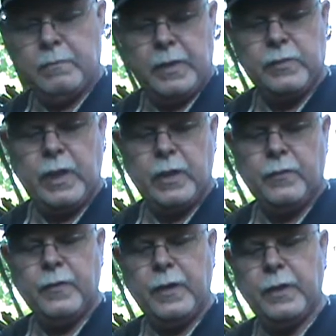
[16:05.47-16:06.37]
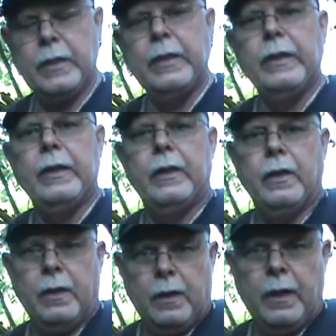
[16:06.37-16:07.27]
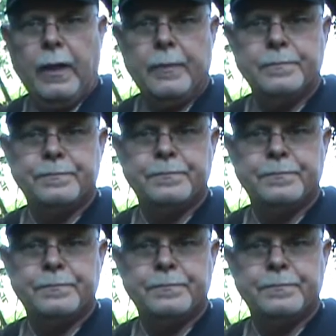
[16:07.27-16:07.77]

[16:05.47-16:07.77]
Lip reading: It's kind of fun. I